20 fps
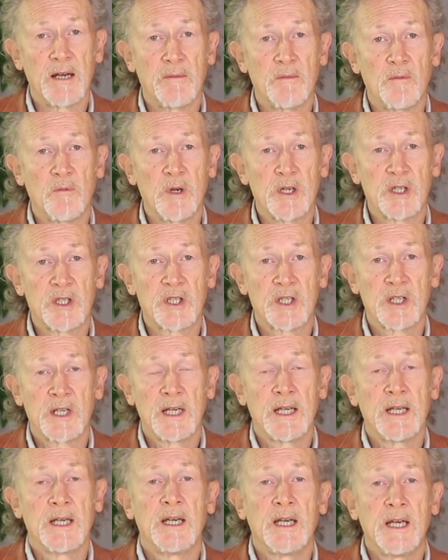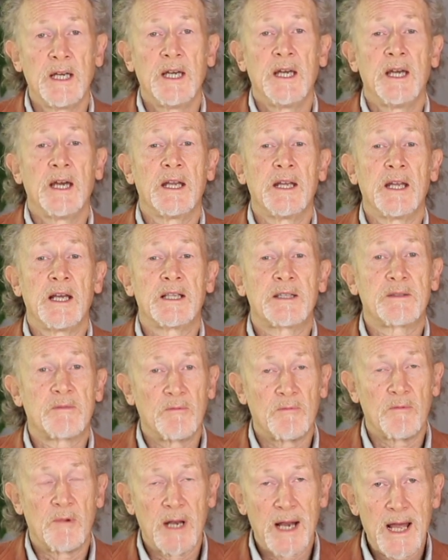which are nice
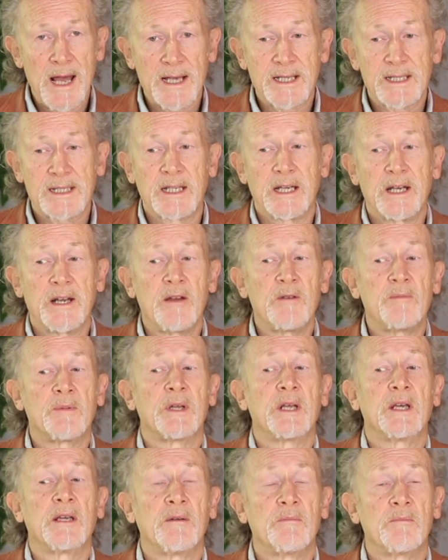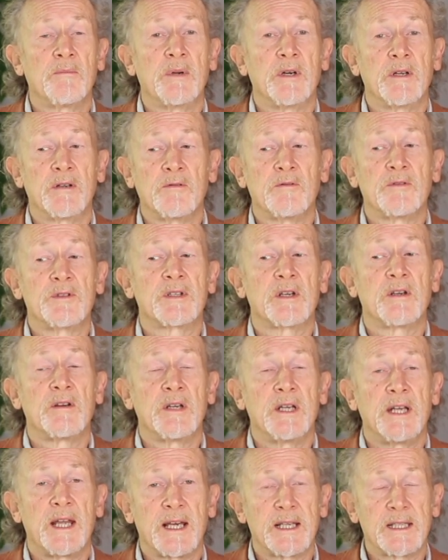and relaxing and opening, but also
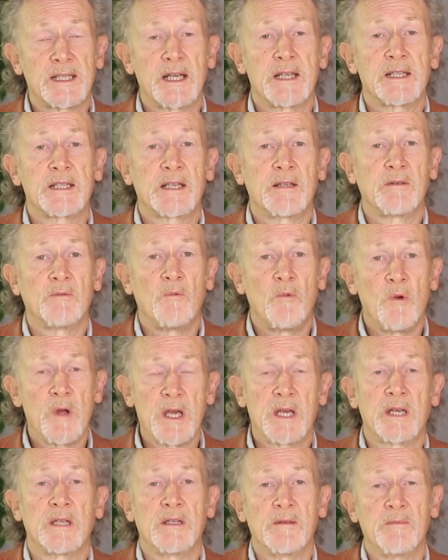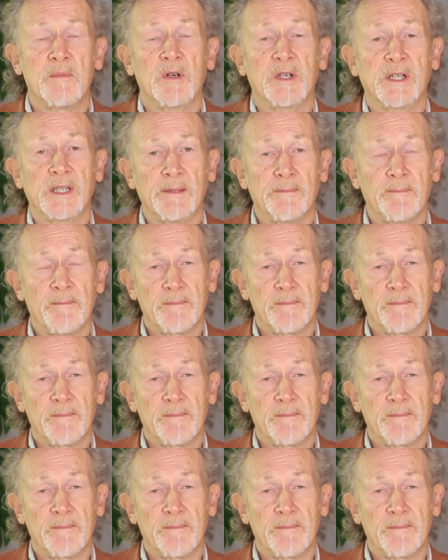in excess can weaken the body.